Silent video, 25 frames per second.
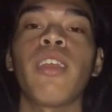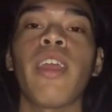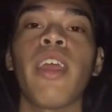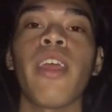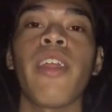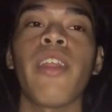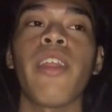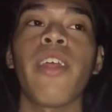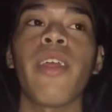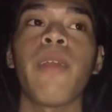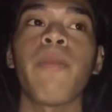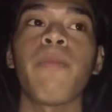
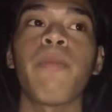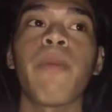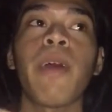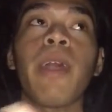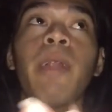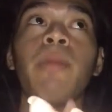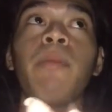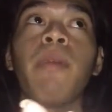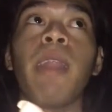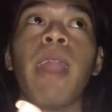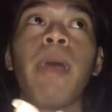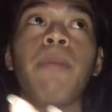and then
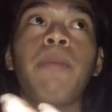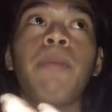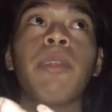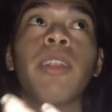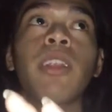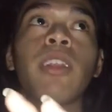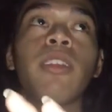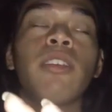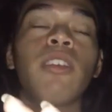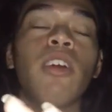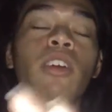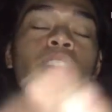parang
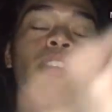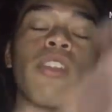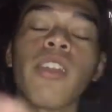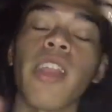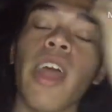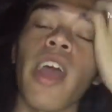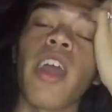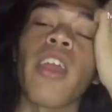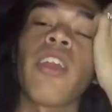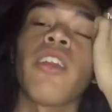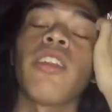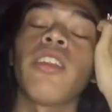malapit na sa
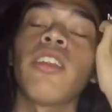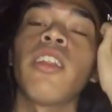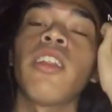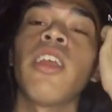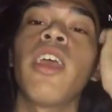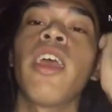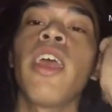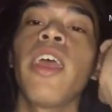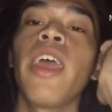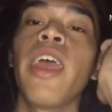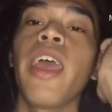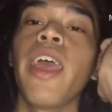contact yun
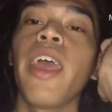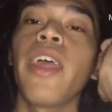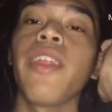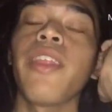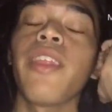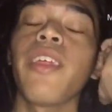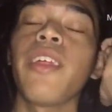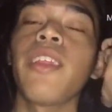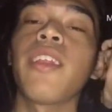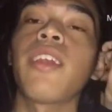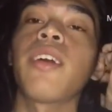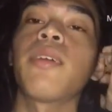
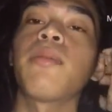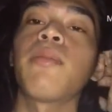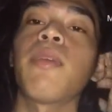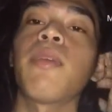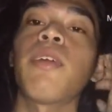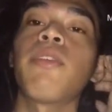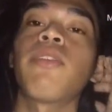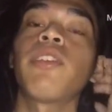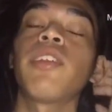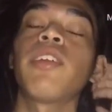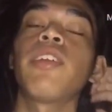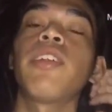and then
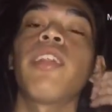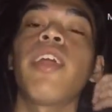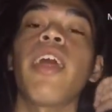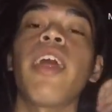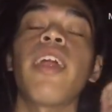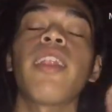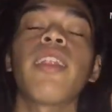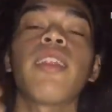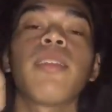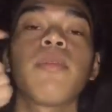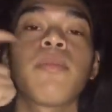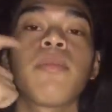after
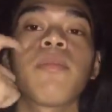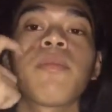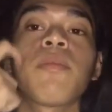that